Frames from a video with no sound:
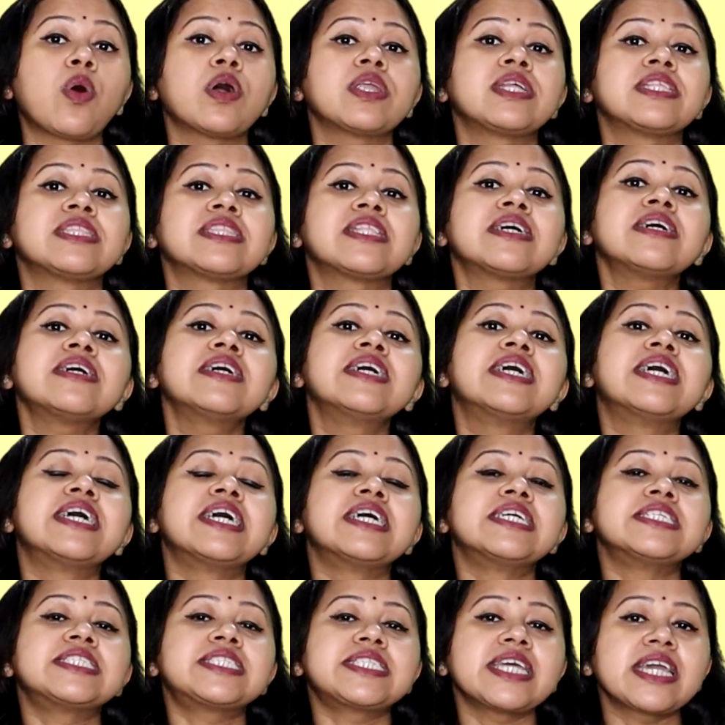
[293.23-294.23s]
or in the
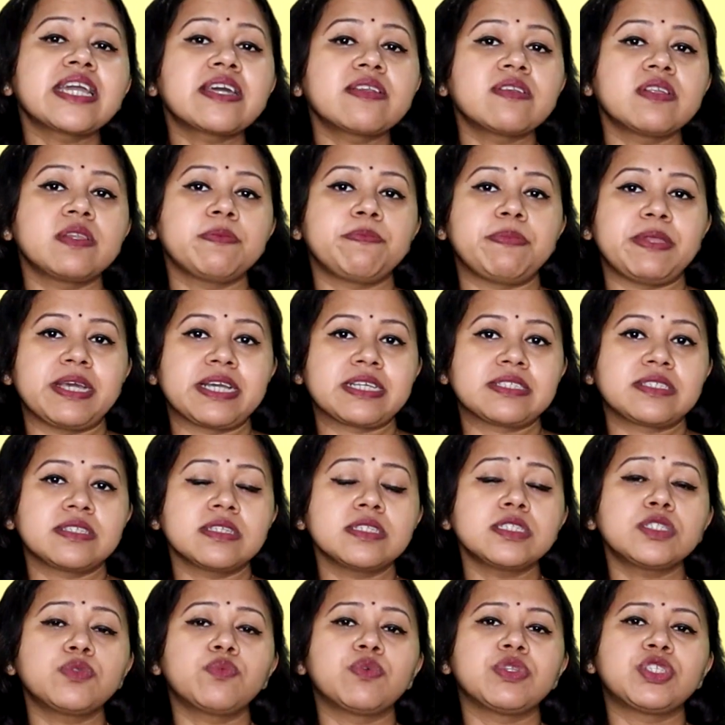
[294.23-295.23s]
sacral
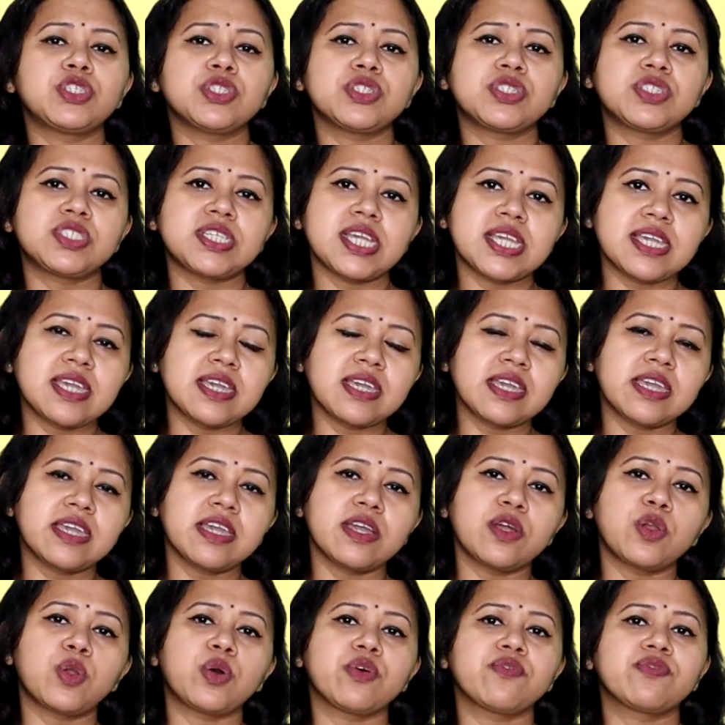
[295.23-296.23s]
plexus, which is taking
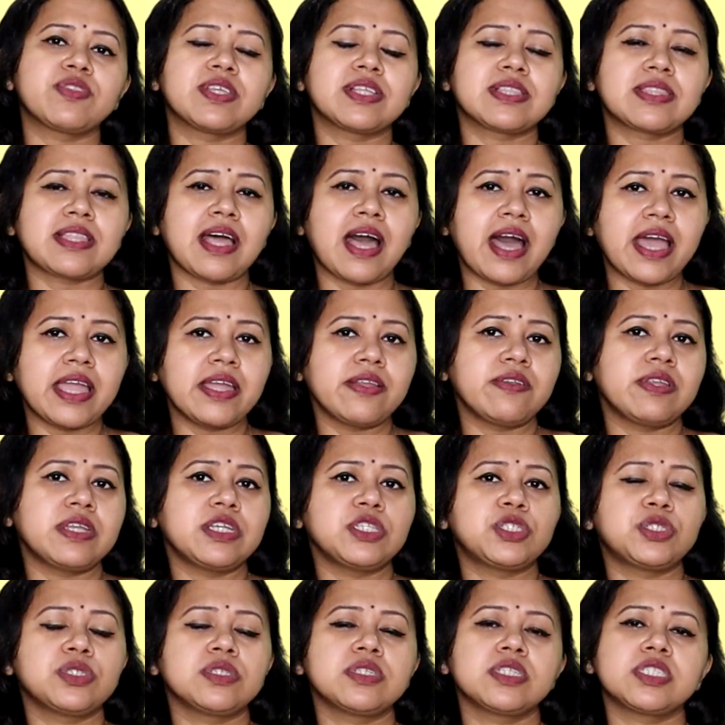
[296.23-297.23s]
care of the thigh
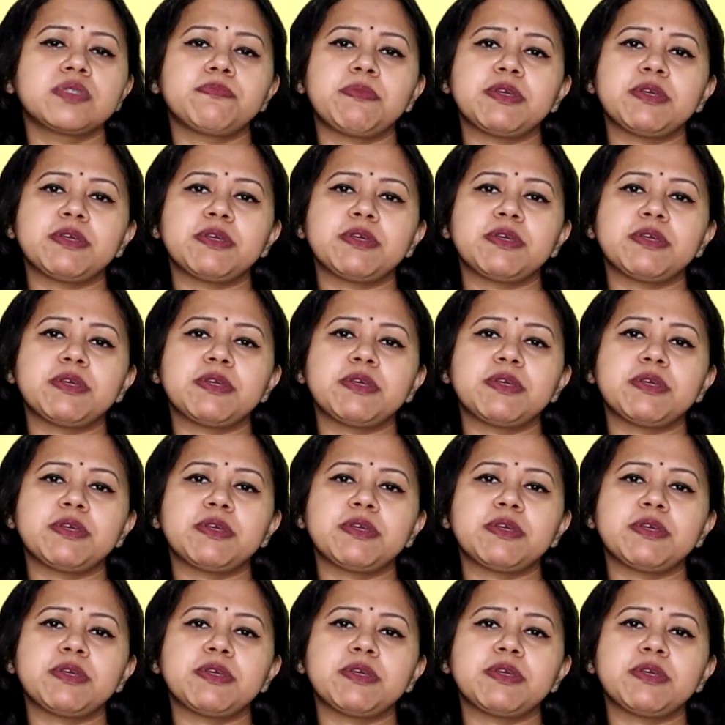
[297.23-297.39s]
region,